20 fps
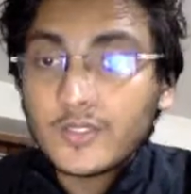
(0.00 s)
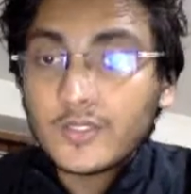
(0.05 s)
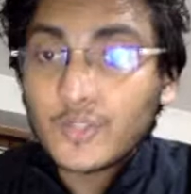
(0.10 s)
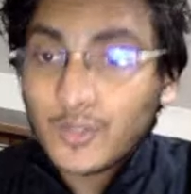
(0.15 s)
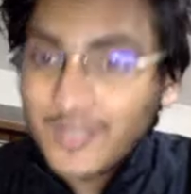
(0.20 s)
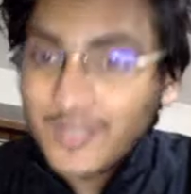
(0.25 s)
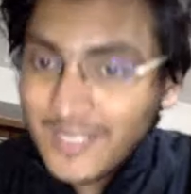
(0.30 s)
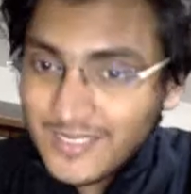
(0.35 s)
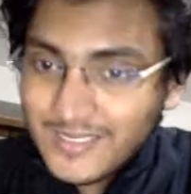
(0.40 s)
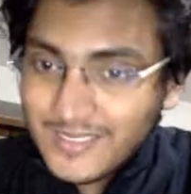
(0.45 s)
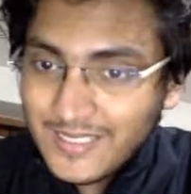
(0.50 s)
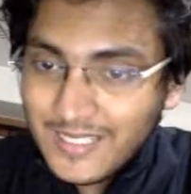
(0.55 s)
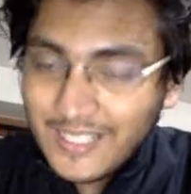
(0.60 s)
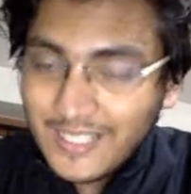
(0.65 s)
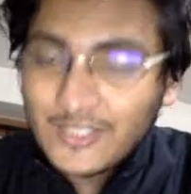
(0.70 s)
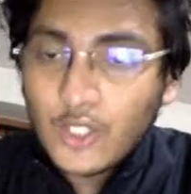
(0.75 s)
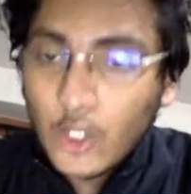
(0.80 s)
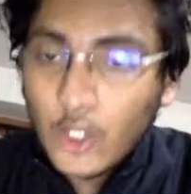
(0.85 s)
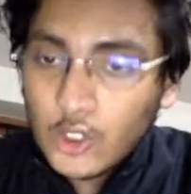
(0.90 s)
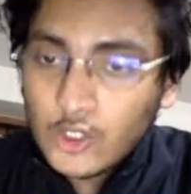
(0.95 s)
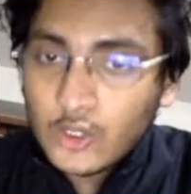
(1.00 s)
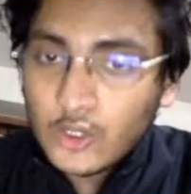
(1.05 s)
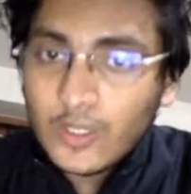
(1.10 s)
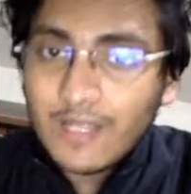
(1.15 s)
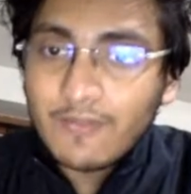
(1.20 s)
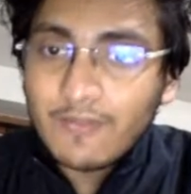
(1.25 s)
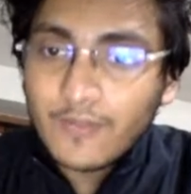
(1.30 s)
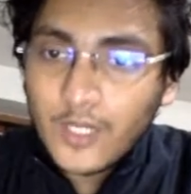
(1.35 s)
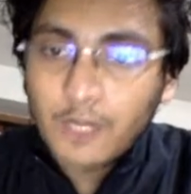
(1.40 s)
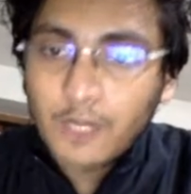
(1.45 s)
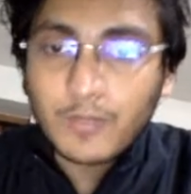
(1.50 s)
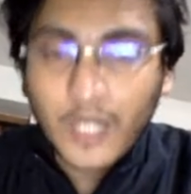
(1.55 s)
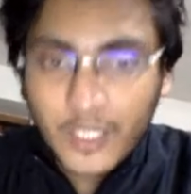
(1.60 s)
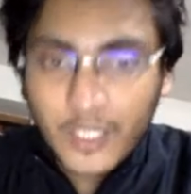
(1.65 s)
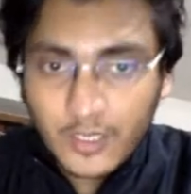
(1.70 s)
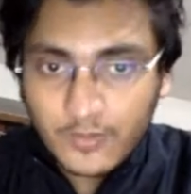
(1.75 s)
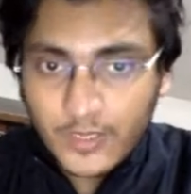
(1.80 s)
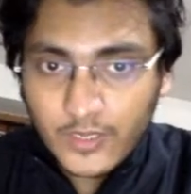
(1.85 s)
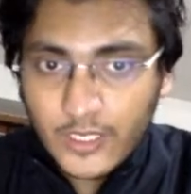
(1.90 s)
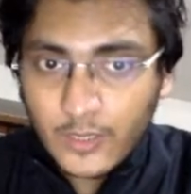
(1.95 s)
So this is also a verb kind
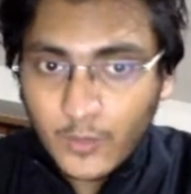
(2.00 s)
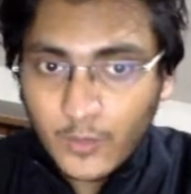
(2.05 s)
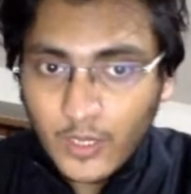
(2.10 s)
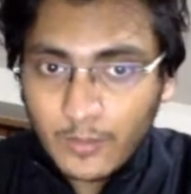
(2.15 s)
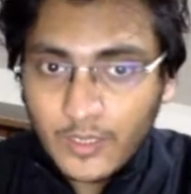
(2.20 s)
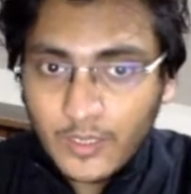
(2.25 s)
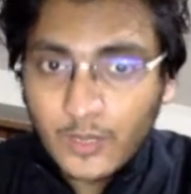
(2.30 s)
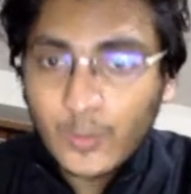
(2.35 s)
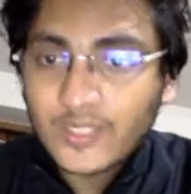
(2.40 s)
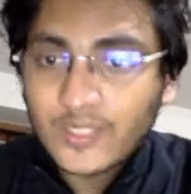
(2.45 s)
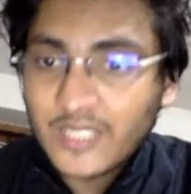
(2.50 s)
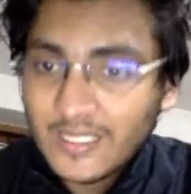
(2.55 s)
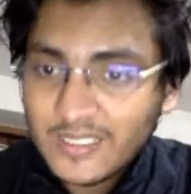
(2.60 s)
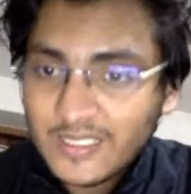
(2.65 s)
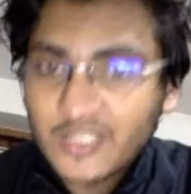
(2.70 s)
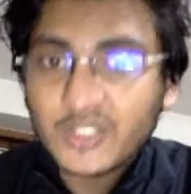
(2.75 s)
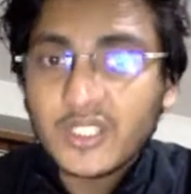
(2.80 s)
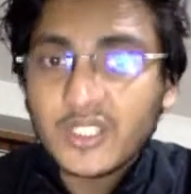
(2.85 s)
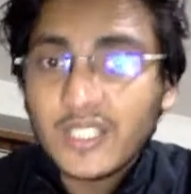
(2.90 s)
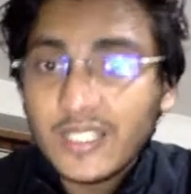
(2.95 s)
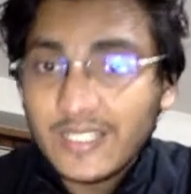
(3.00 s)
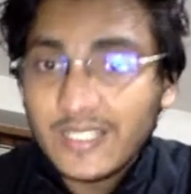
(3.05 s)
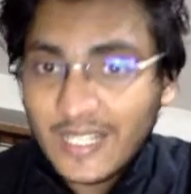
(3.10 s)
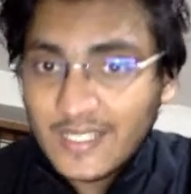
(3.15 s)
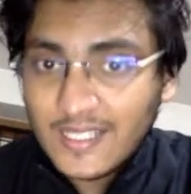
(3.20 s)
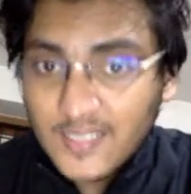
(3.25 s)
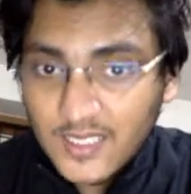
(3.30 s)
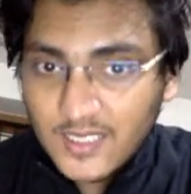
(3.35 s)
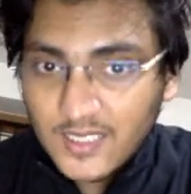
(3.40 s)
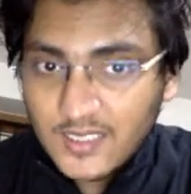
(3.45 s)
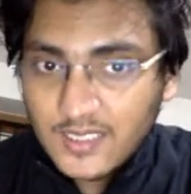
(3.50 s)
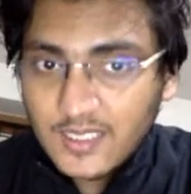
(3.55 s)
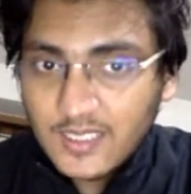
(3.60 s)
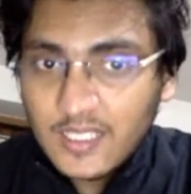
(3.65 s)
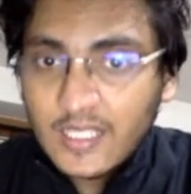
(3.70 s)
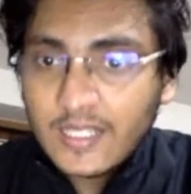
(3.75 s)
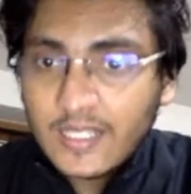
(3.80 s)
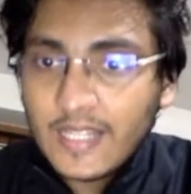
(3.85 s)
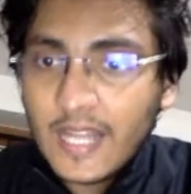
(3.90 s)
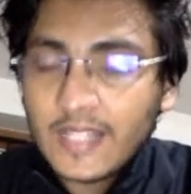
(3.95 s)
of a requirement which essentially tells us
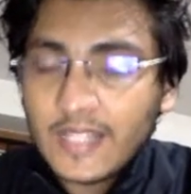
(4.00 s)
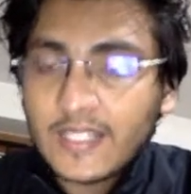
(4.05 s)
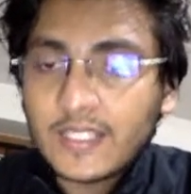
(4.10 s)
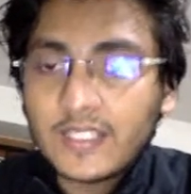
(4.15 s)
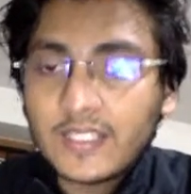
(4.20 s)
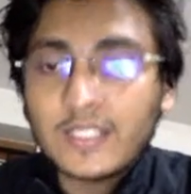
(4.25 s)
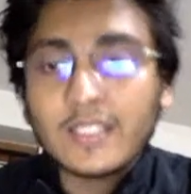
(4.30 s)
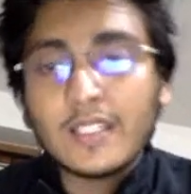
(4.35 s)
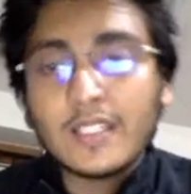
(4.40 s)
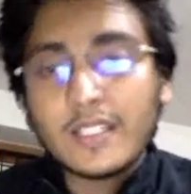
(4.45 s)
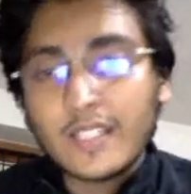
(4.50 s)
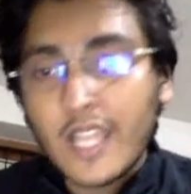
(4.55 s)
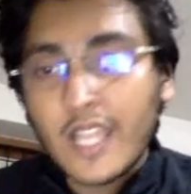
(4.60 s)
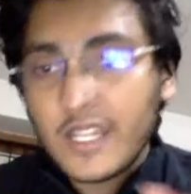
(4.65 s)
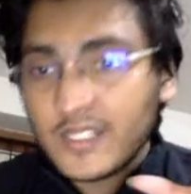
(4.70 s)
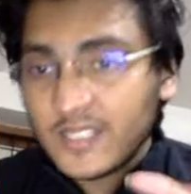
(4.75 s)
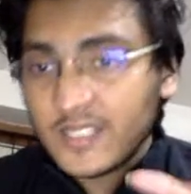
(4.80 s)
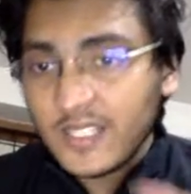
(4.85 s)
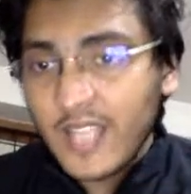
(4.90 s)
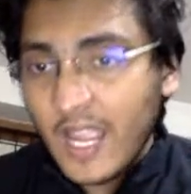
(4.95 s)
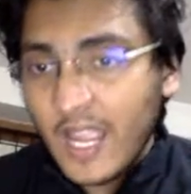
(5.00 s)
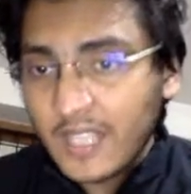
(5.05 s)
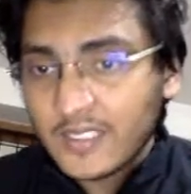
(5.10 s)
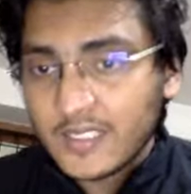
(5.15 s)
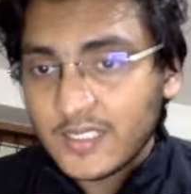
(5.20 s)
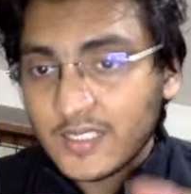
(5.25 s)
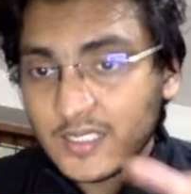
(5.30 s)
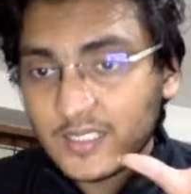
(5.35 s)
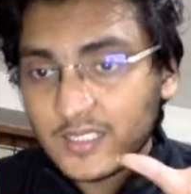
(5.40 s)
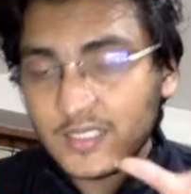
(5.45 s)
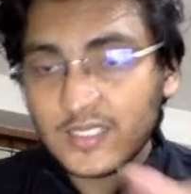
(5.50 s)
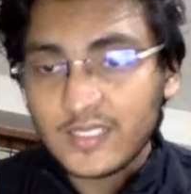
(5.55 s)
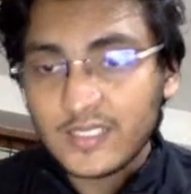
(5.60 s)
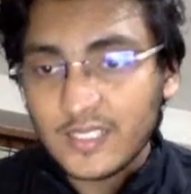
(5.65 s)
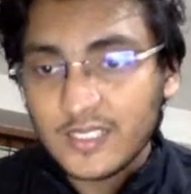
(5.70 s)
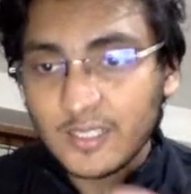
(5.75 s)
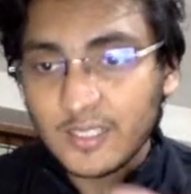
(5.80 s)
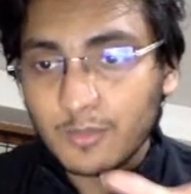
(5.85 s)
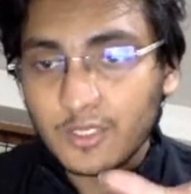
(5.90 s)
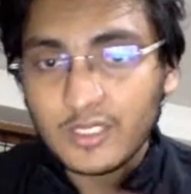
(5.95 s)
that there is an actor, the
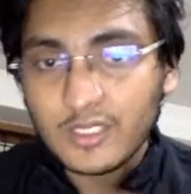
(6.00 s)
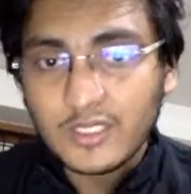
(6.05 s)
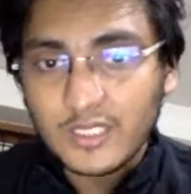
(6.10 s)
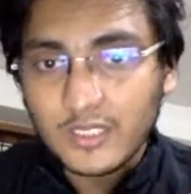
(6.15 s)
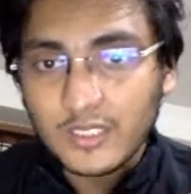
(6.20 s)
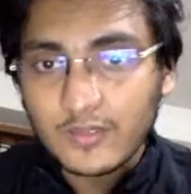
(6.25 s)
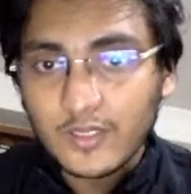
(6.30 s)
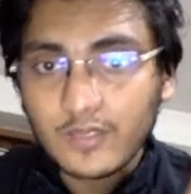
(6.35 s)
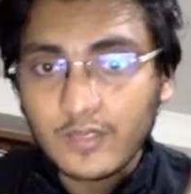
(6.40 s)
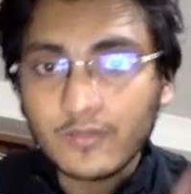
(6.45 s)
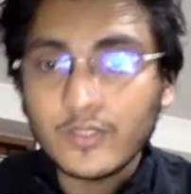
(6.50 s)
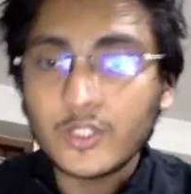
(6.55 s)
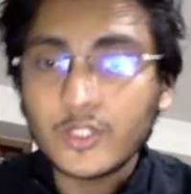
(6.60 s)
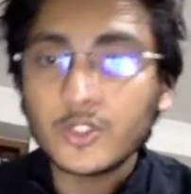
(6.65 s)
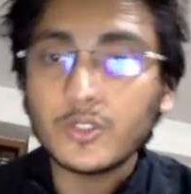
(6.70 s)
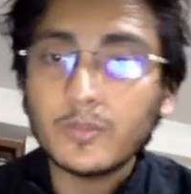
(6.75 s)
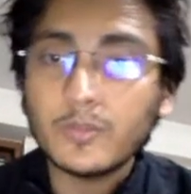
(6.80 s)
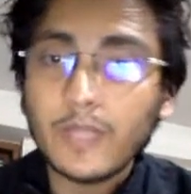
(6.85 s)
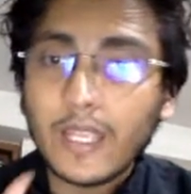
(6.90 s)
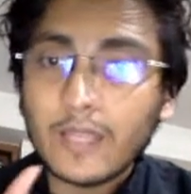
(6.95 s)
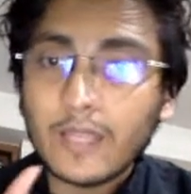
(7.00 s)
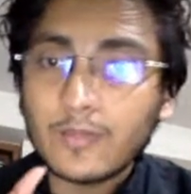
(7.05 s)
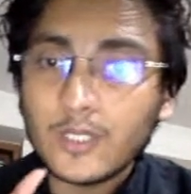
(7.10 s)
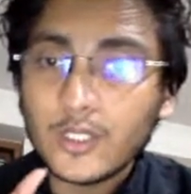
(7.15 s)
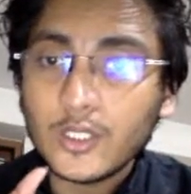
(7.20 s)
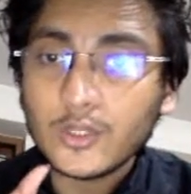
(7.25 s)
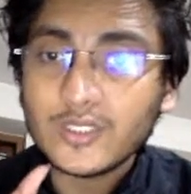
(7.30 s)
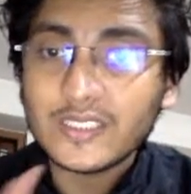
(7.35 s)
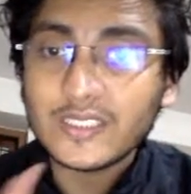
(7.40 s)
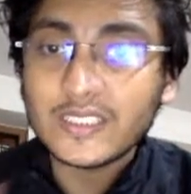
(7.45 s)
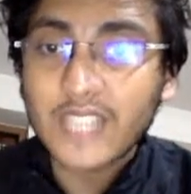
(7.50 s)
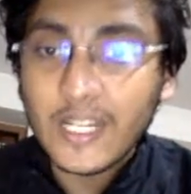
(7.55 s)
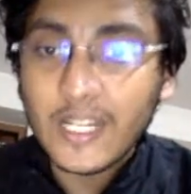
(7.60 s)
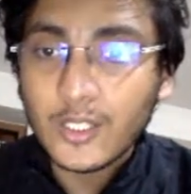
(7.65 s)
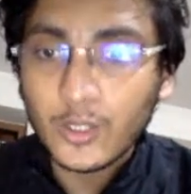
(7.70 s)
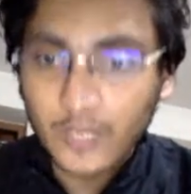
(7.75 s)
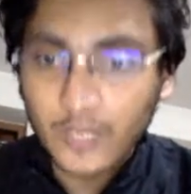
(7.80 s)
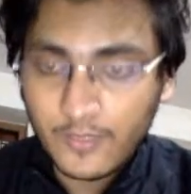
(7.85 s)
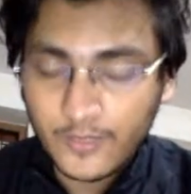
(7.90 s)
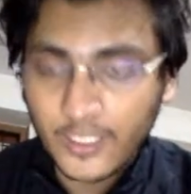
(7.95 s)
system or the server, which should be able to send
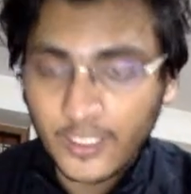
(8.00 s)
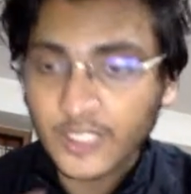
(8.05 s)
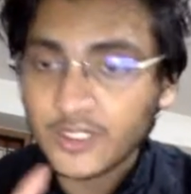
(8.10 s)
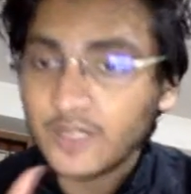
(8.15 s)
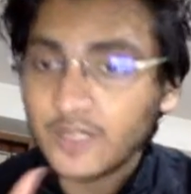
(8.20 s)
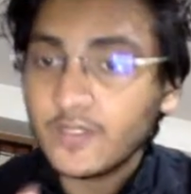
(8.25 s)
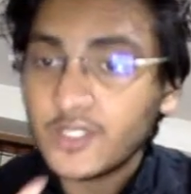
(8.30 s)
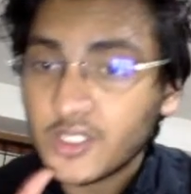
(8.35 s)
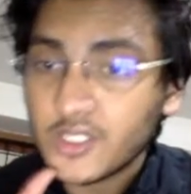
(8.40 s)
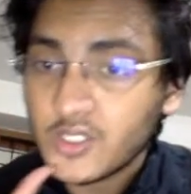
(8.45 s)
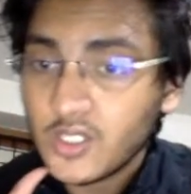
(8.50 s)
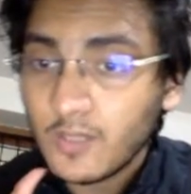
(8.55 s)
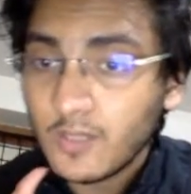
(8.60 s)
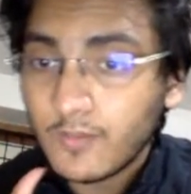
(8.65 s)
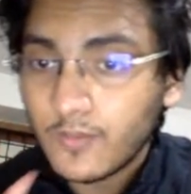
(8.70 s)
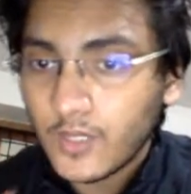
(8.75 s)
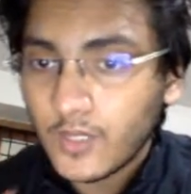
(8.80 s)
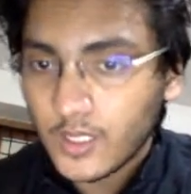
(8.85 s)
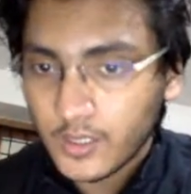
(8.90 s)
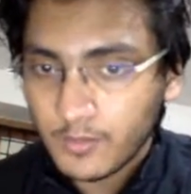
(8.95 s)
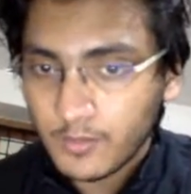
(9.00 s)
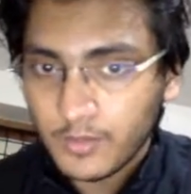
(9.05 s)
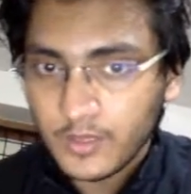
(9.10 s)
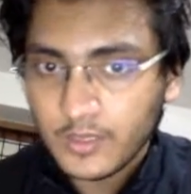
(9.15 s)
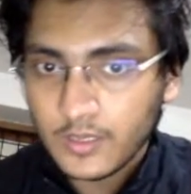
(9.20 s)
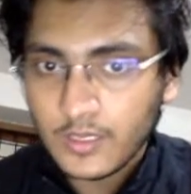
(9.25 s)
notification, which is the verb